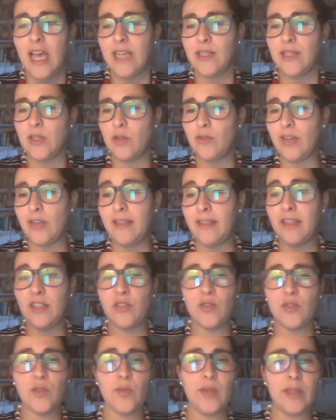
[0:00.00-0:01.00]
So nothing
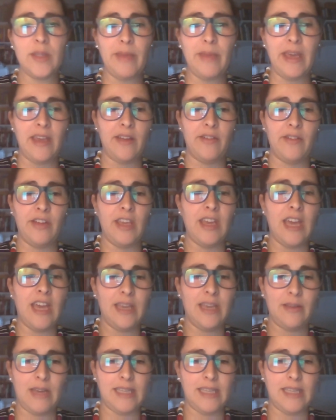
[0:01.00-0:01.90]
to do with my area.